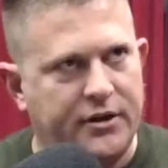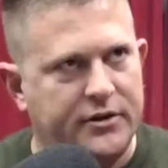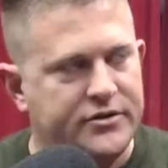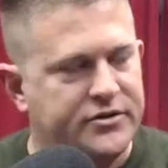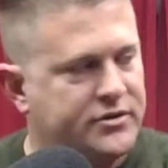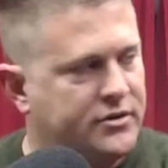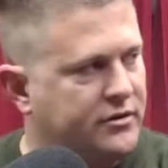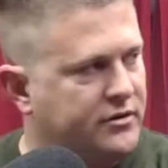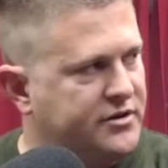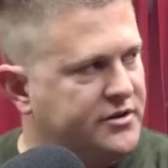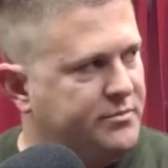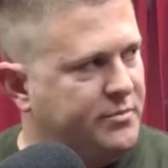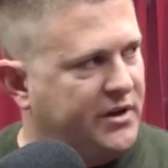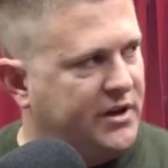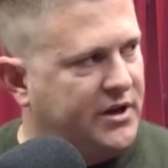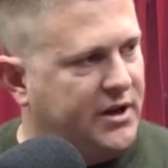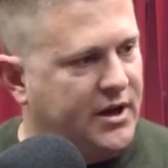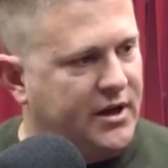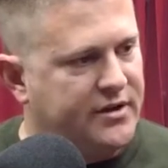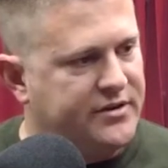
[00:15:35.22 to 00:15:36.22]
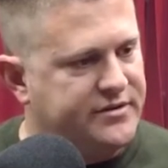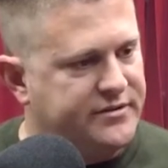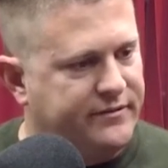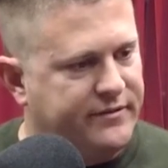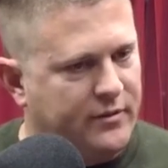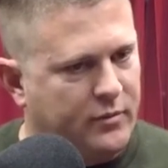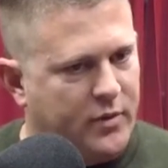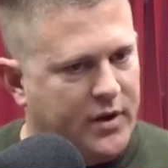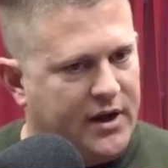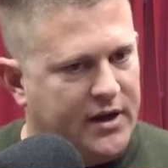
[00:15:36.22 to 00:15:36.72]
concerns because of
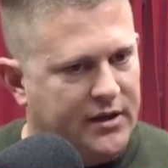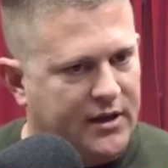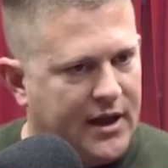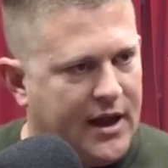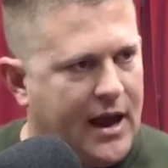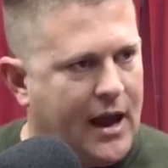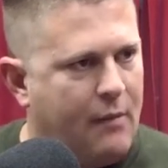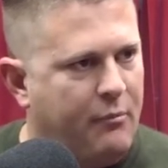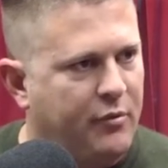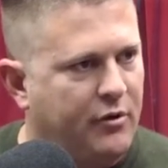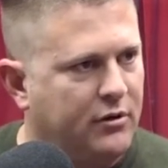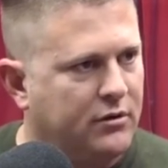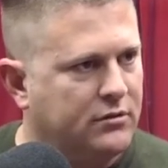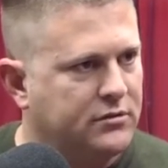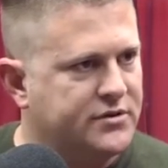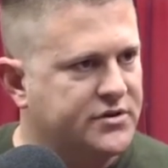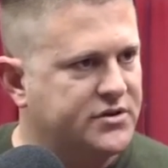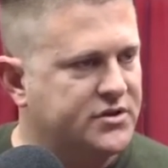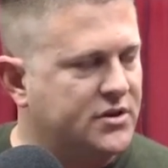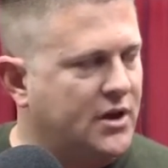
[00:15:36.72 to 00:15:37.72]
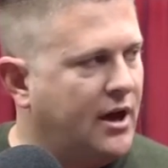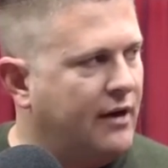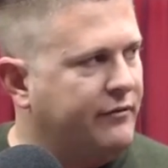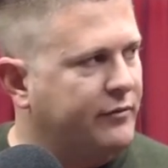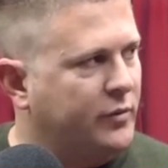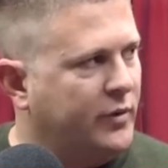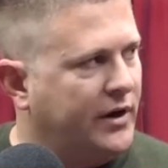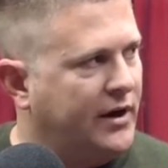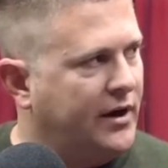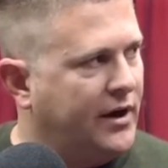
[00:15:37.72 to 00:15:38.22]
the way the Apple
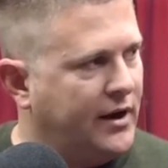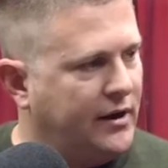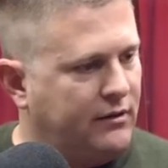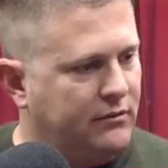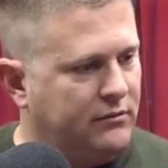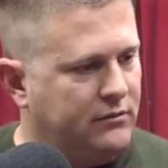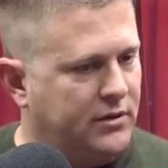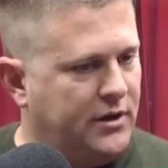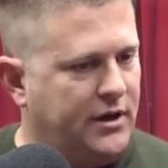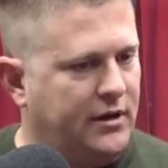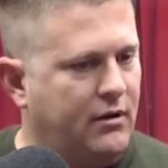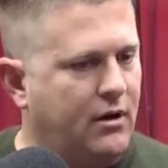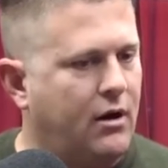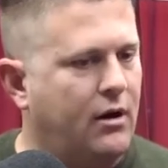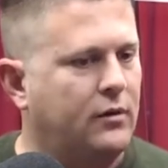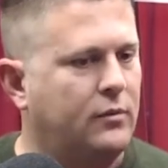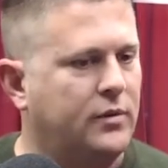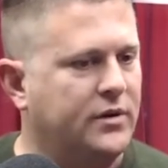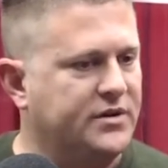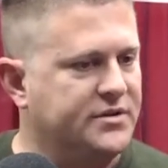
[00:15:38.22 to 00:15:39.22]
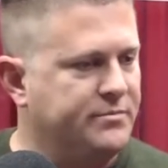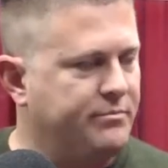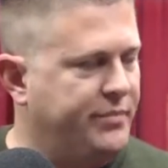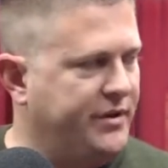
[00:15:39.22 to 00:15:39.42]
software and hardware is